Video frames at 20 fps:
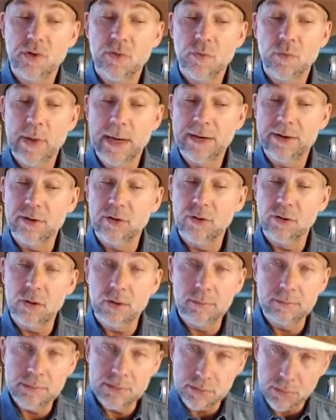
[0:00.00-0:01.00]

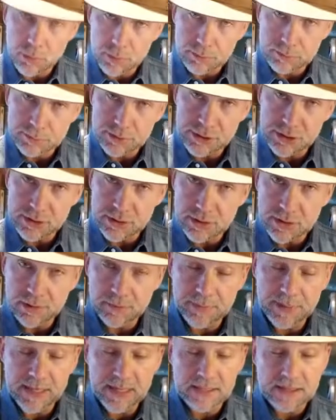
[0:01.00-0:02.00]
radical absorption
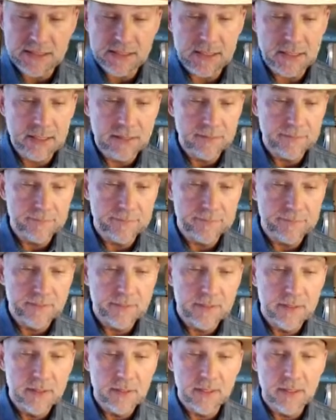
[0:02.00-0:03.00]
capacity.
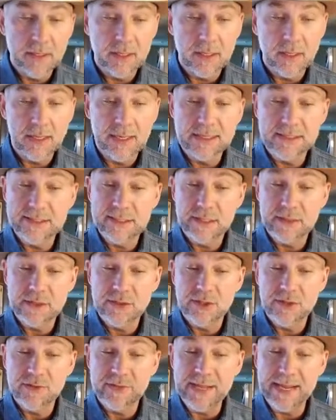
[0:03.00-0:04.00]
It tells
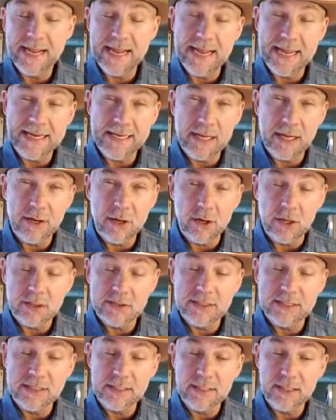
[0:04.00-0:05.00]
you the
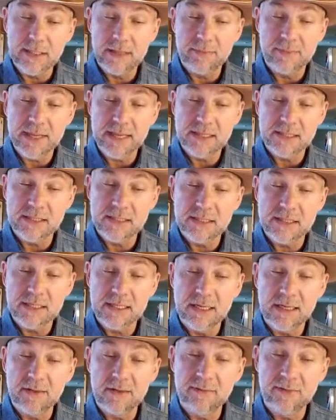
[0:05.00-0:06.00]
antioxidant
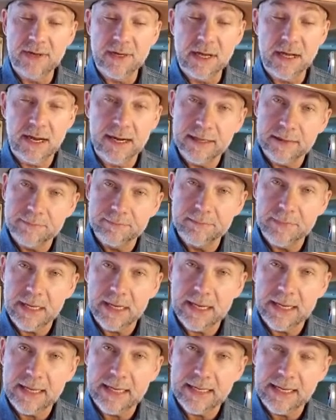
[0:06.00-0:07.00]
capacity of an item,
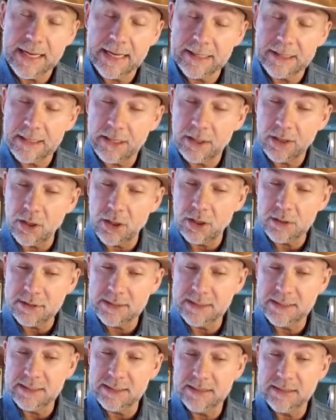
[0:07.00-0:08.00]
and
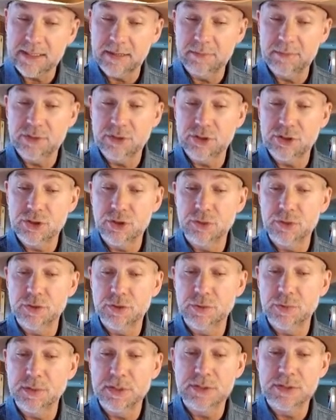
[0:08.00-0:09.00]
antioxidants have been shown
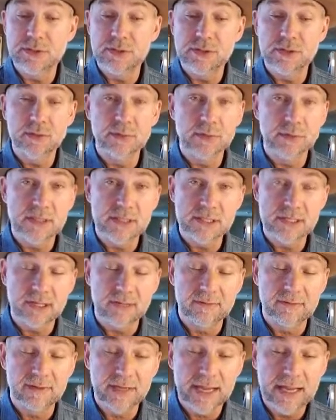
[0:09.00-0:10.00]
to reduce the risk
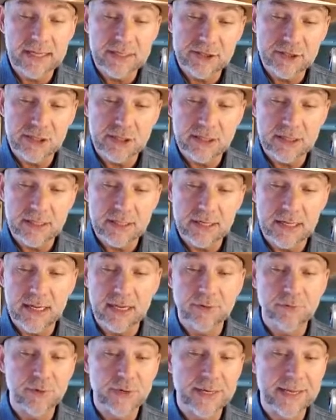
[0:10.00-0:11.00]
of aging
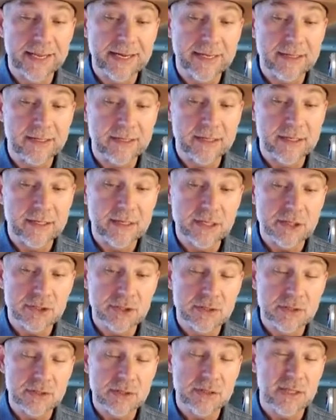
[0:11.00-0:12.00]
and related
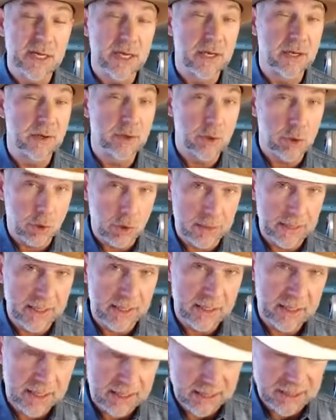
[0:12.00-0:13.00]
conditions and
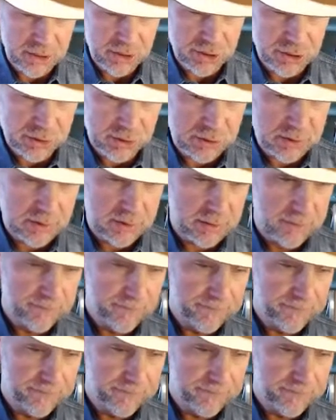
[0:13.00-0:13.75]
chronic conditions.